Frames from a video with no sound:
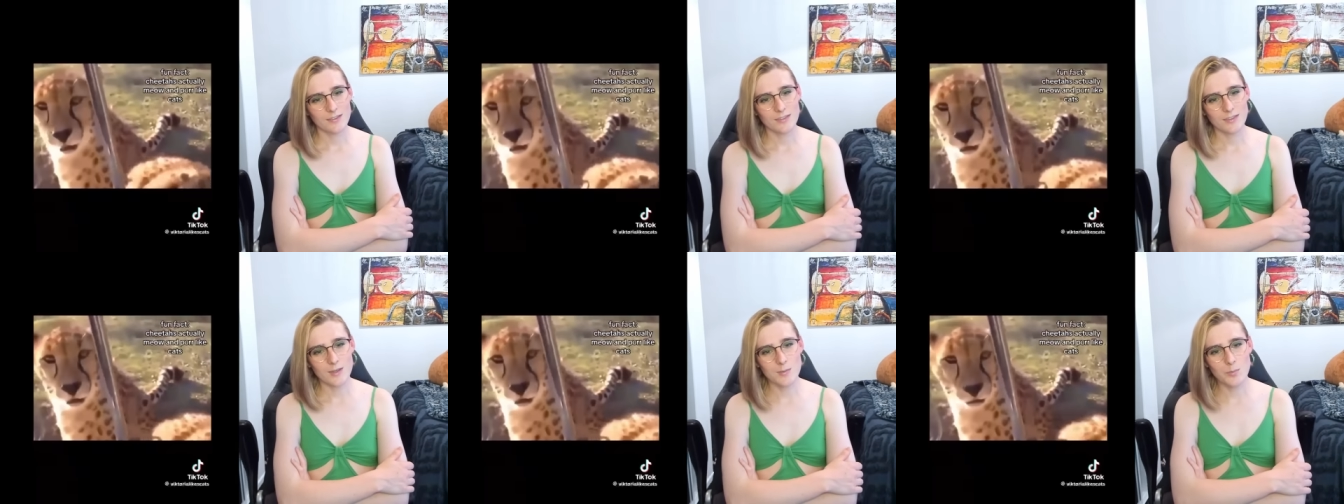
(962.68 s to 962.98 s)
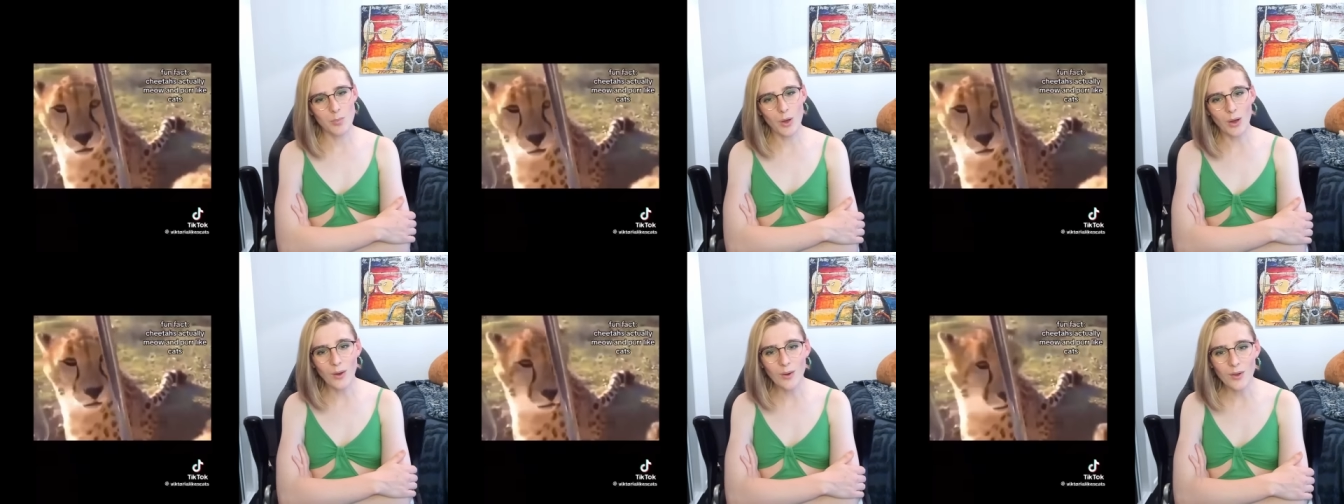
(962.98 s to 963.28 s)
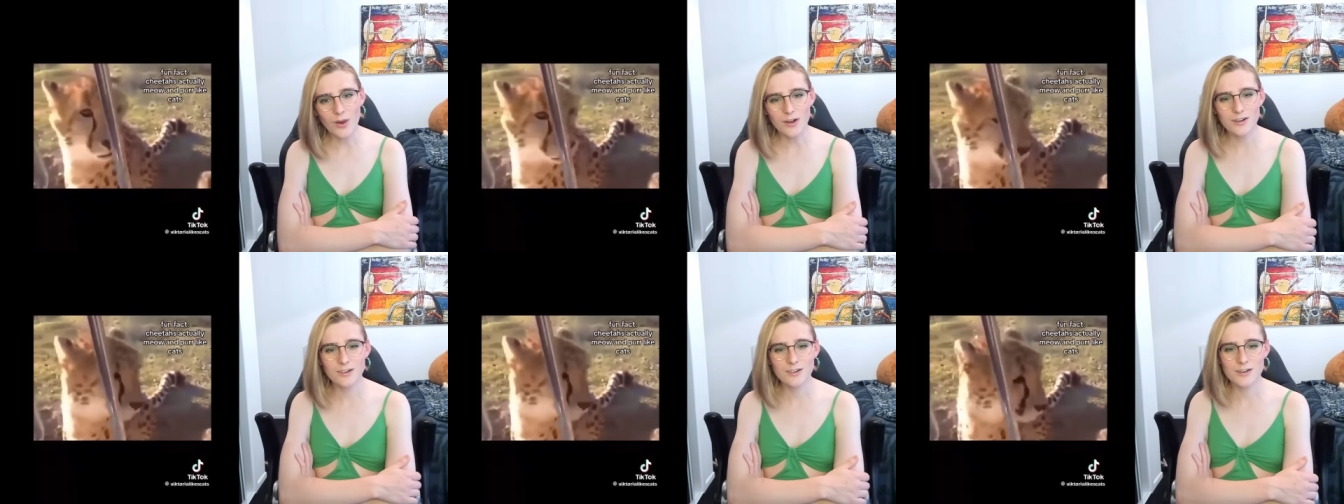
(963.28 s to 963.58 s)
They
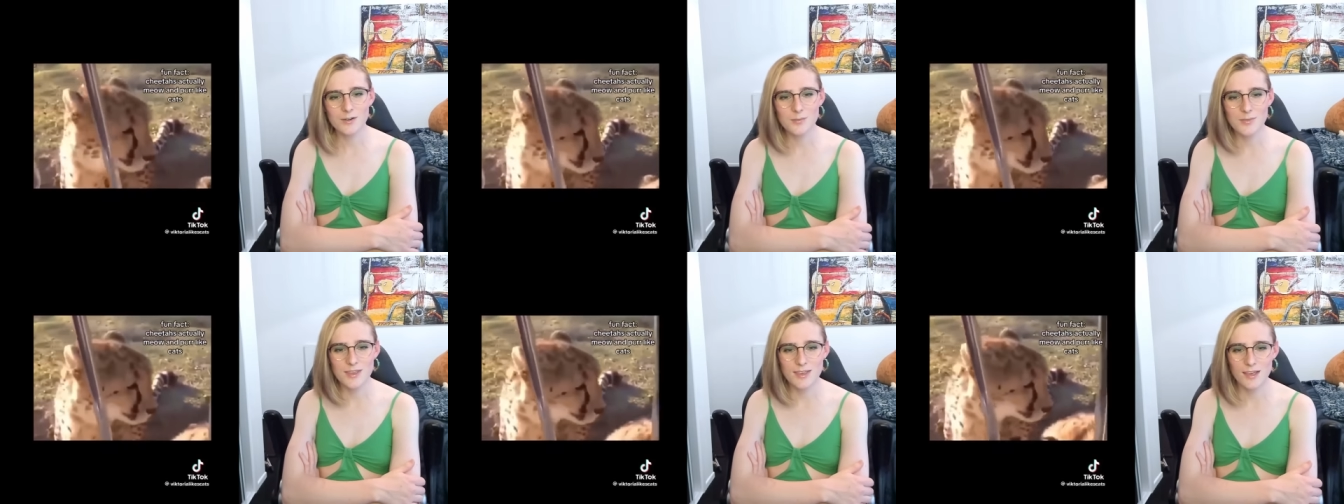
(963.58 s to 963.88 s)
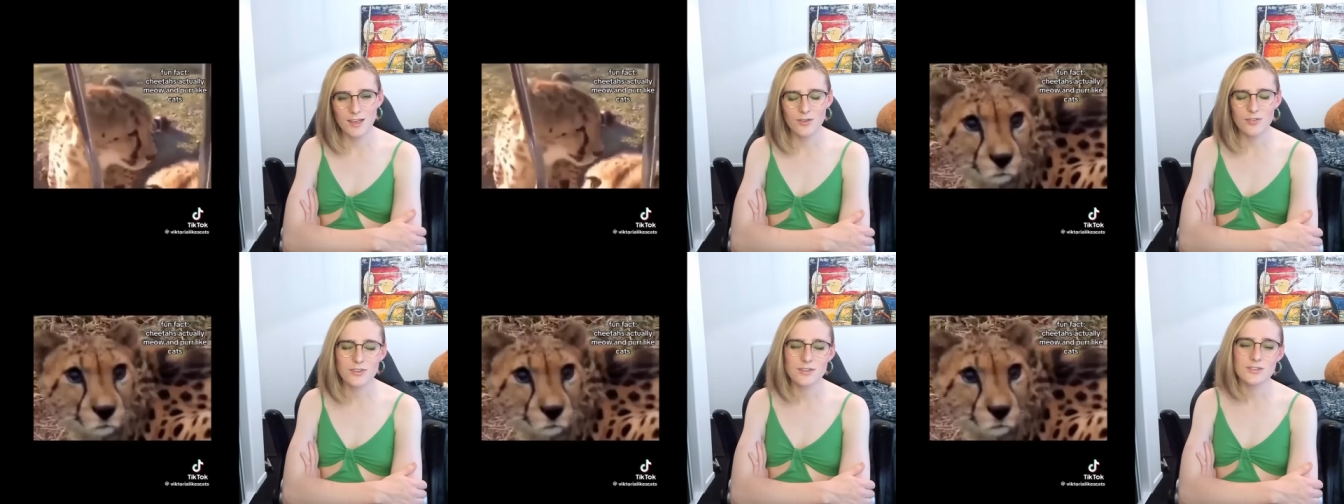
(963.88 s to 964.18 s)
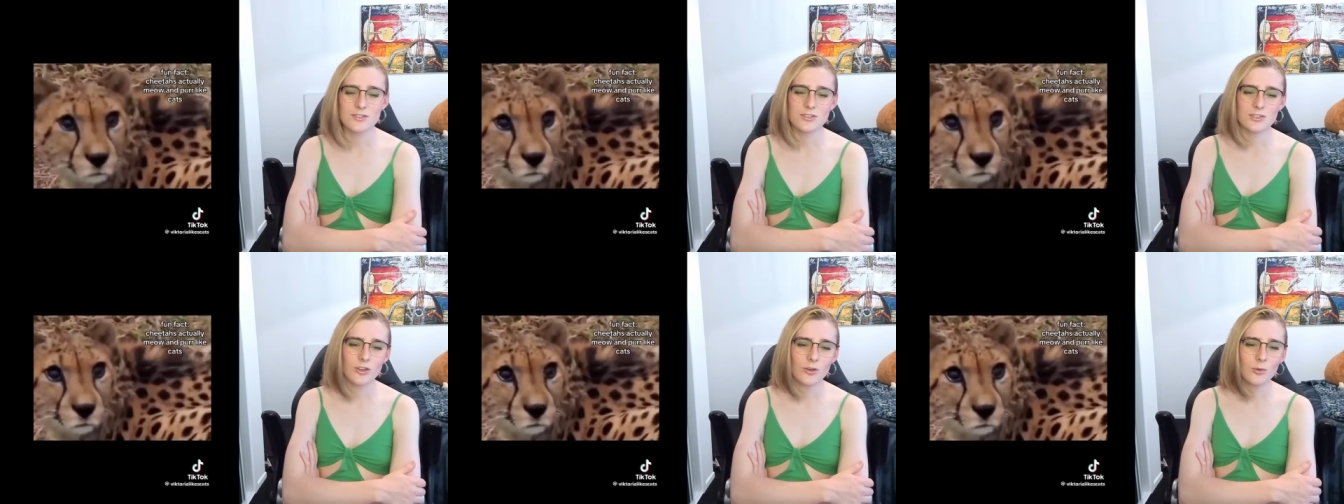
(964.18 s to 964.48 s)
purr and meow. They're
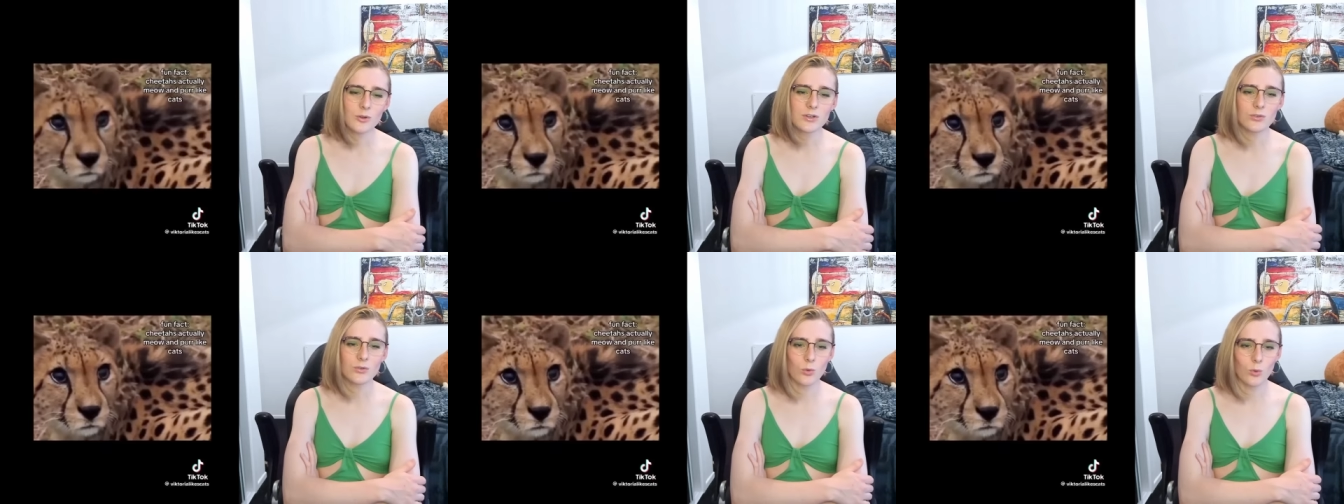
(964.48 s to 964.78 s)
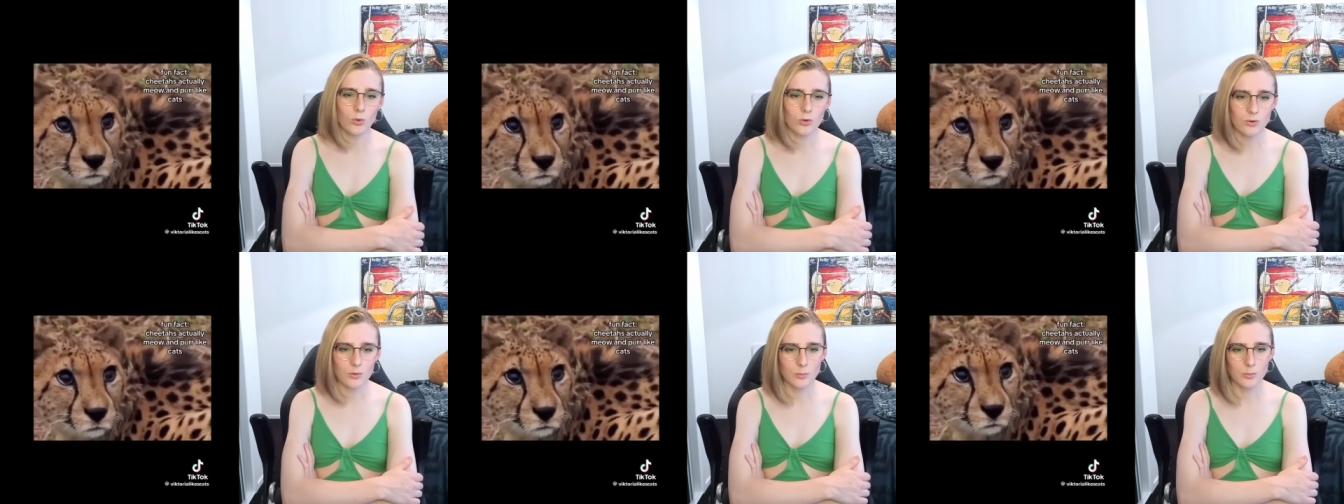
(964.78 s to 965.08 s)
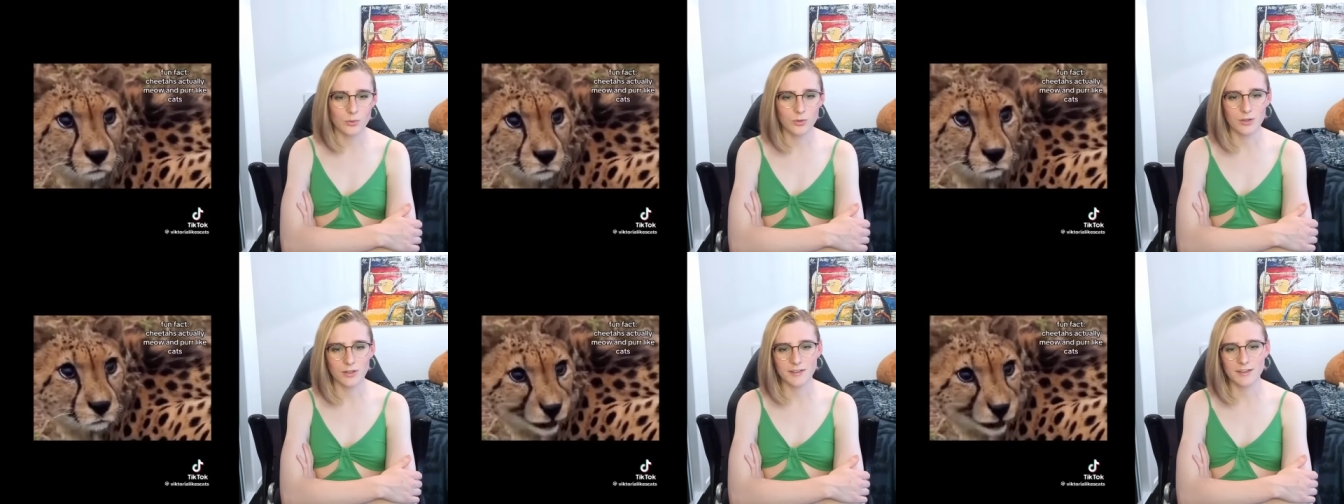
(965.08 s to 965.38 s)
so adorable